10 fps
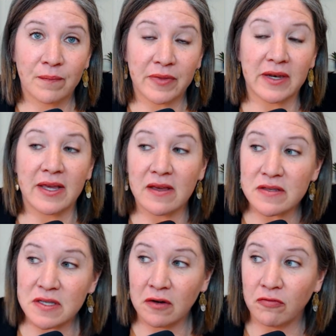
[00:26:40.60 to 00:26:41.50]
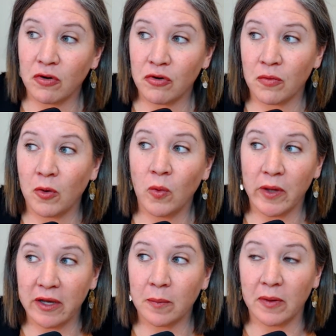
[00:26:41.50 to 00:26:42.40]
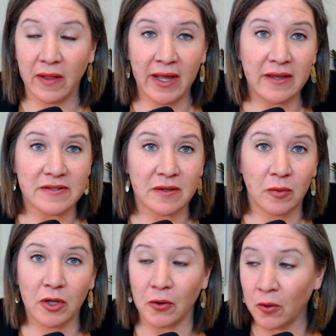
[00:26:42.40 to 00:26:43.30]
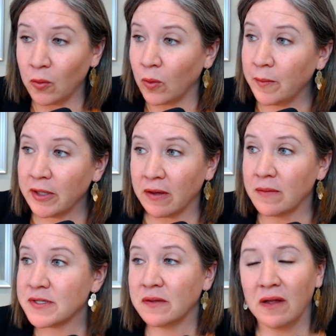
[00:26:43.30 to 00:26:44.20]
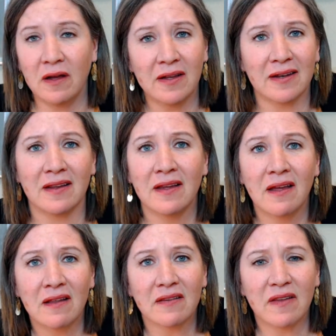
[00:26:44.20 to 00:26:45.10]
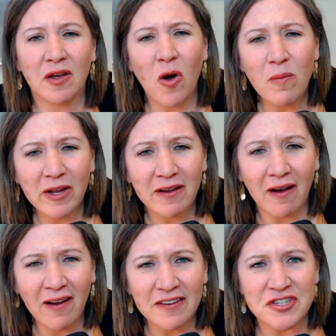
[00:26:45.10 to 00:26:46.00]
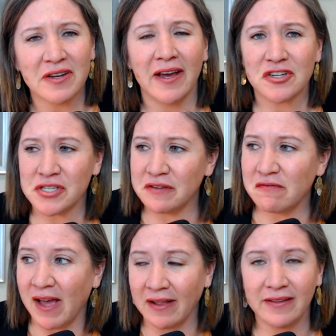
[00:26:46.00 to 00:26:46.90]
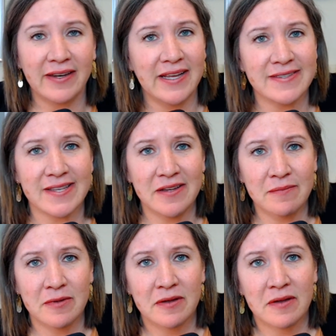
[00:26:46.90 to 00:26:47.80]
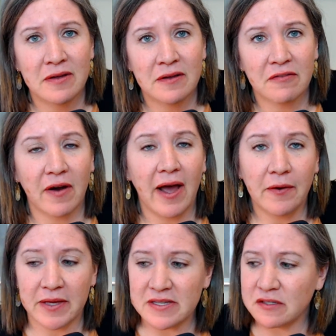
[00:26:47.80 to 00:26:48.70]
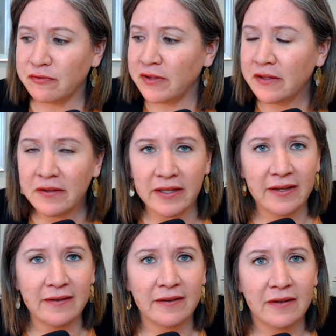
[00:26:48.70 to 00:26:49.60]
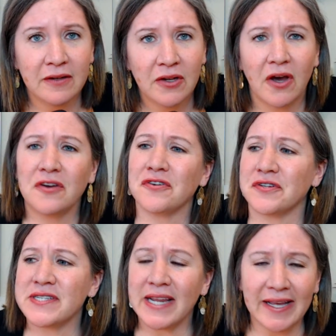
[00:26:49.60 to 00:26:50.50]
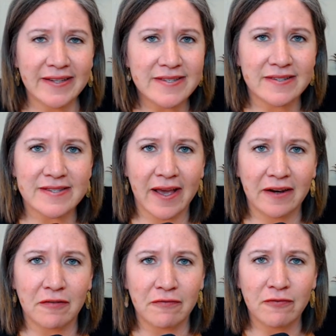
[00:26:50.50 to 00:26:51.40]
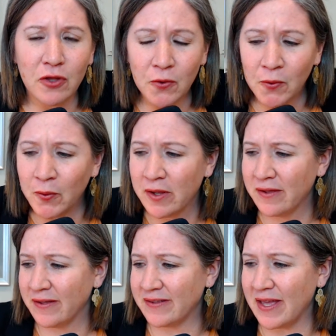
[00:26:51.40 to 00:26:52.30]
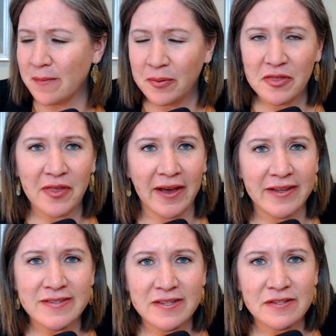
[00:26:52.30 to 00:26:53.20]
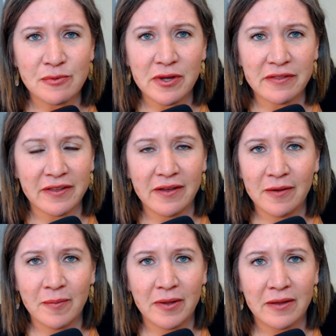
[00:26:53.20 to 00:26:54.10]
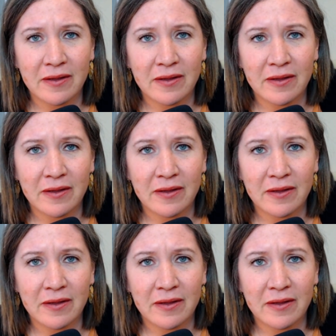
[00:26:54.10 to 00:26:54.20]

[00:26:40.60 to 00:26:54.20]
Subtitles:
then he is in a vulnerable, weak place. A woman comes along and it's like, oh my gosh, and actually validates him for how he's feeling, understands his side of view, empathizes with him.